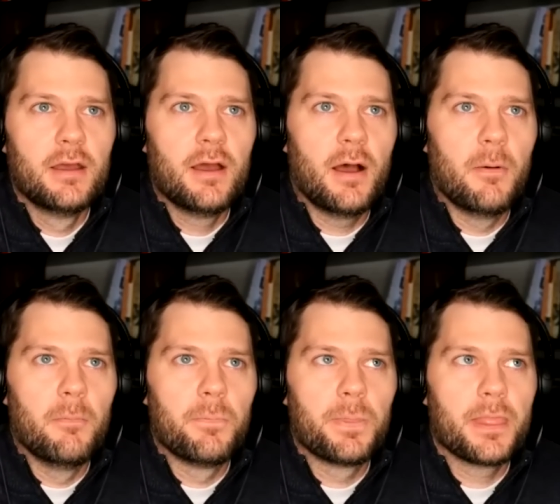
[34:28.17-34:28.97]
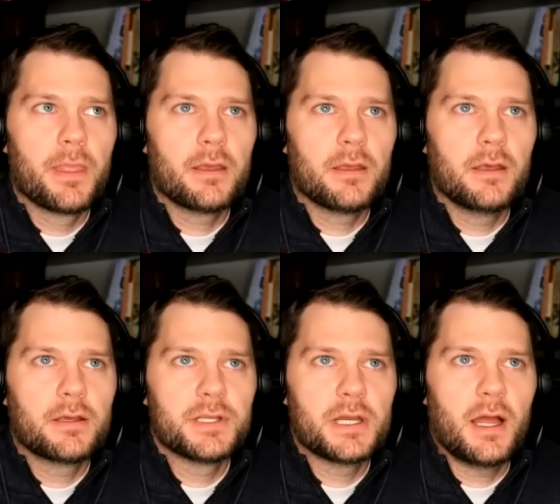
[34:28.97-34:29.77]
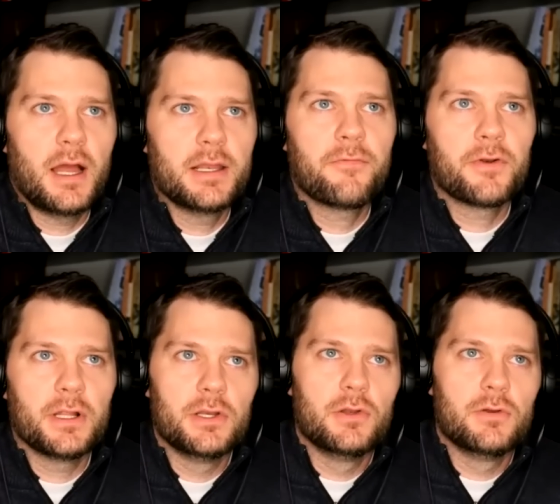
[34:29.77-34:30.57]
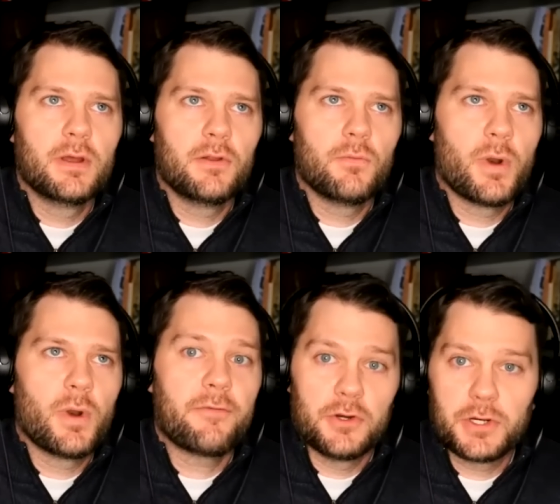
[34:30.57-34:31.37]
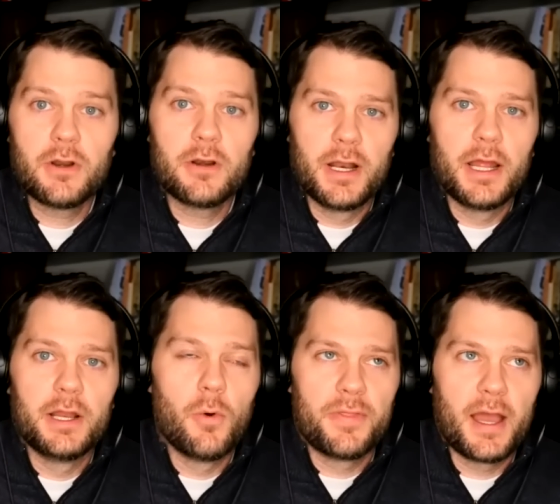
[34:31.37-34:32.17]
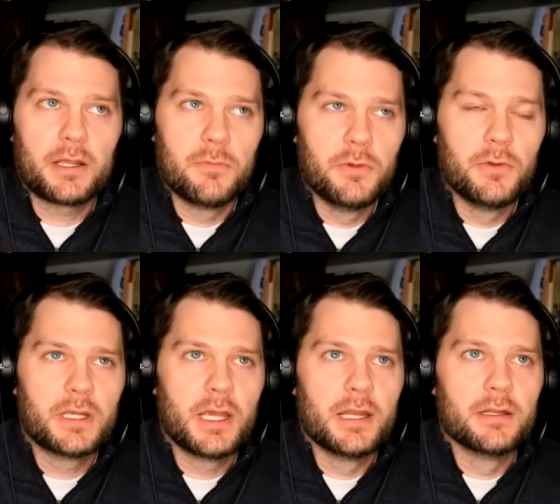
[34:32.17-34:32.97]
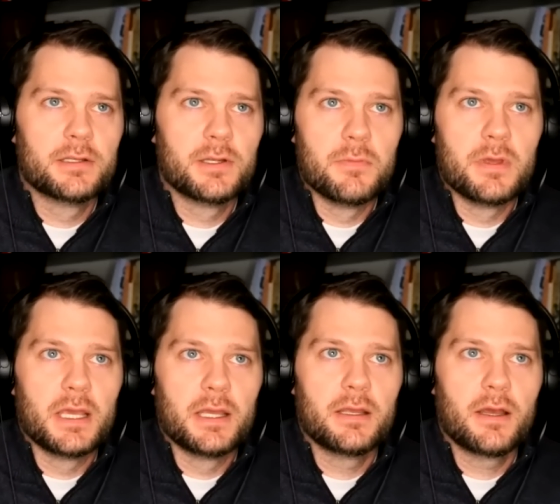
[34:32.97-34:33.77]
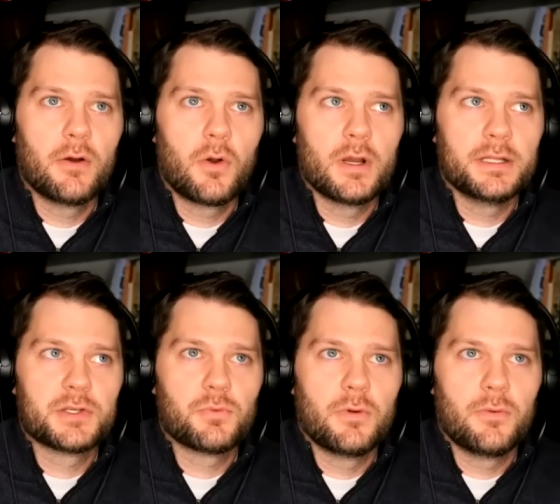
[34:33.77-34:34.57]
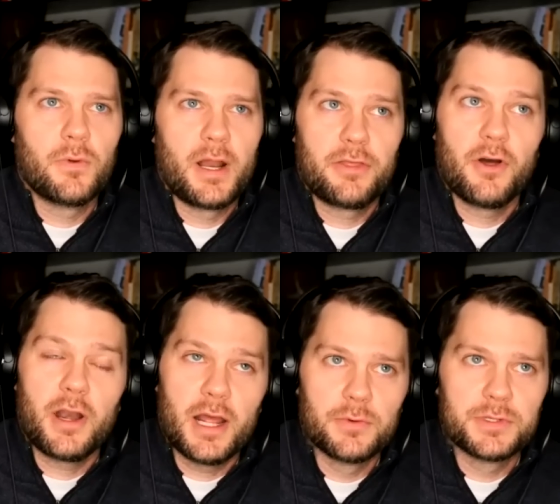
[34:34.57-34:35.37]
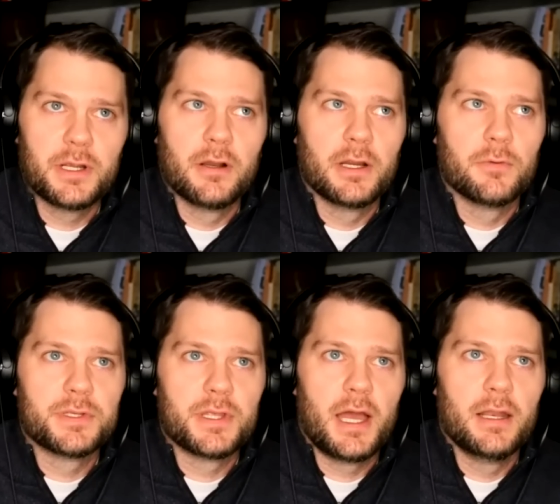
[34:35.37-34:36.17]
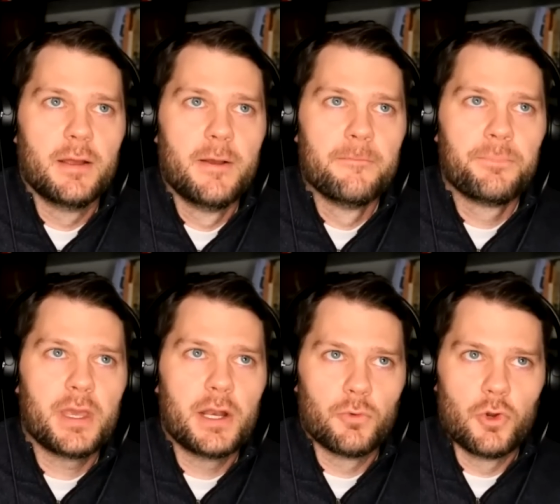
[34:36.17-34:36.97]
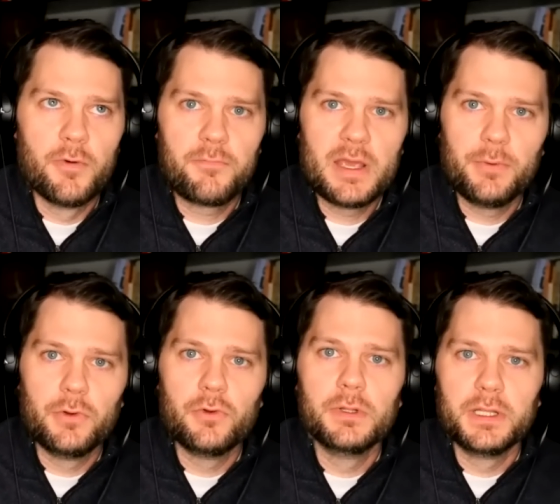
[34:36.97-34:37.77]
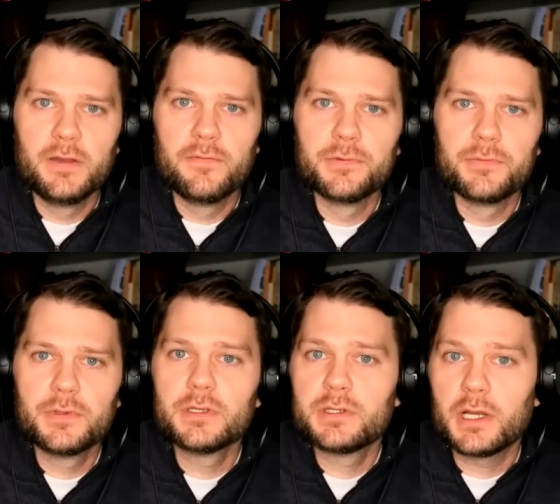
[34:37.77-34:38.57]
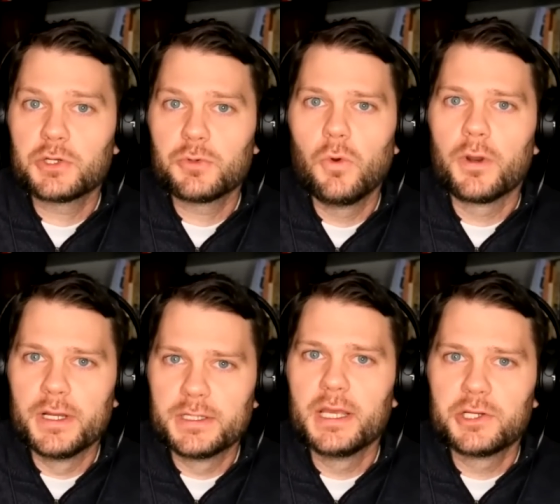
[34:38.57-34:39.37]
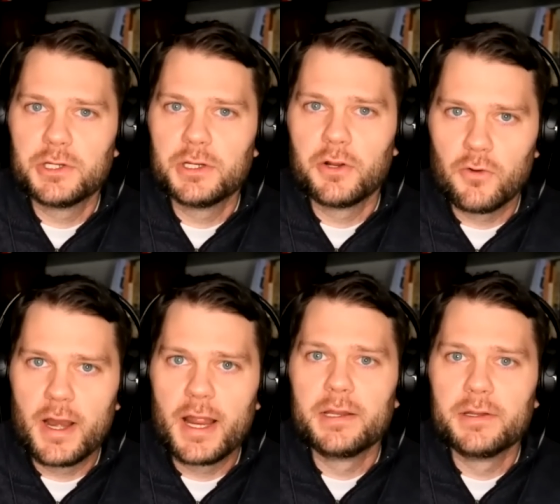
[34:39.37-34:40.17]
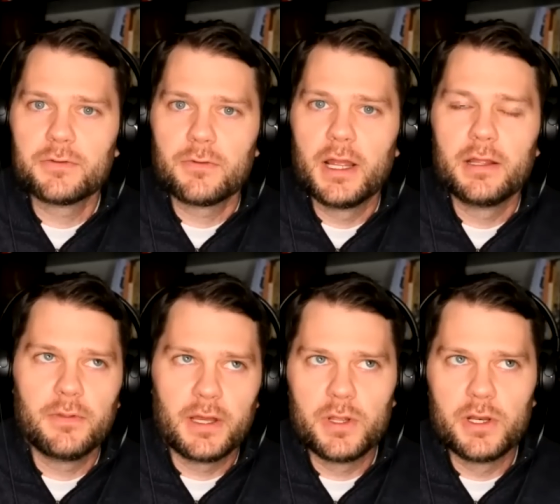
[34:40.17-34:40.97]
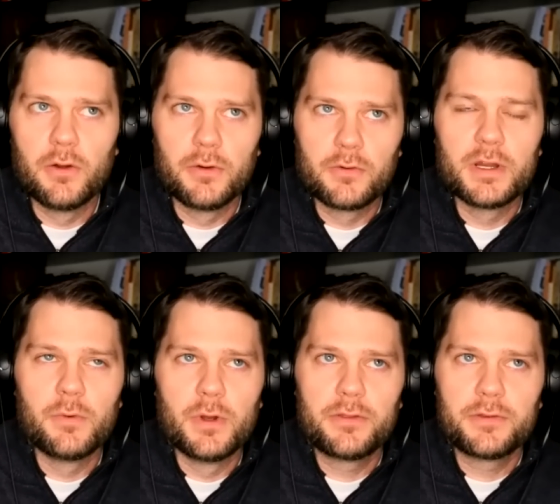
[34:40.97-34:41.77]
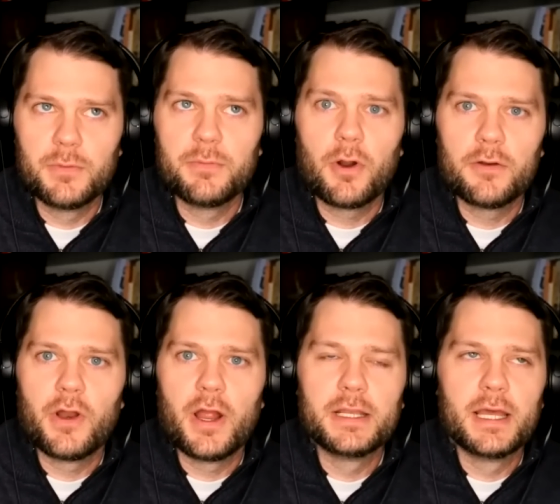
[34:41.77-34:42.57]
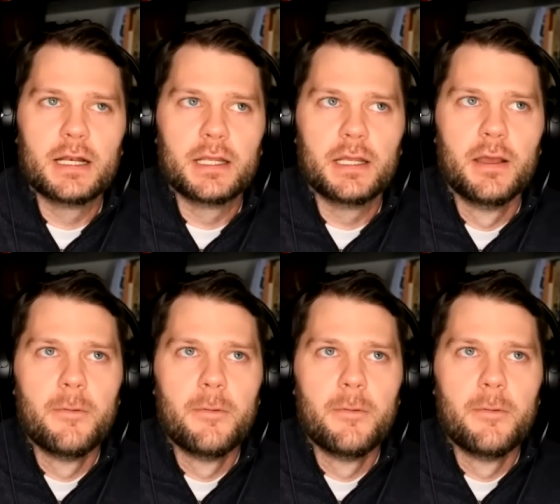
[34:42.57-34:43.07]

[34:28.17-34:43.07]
because um, I, I definitely uh, when I first heard it, I know what that communicated to me, or at least what, what I thought I was hearing was that in a room of people who believe in sexual orientation ingrained, right? Like we don't agree with should be part of your identity.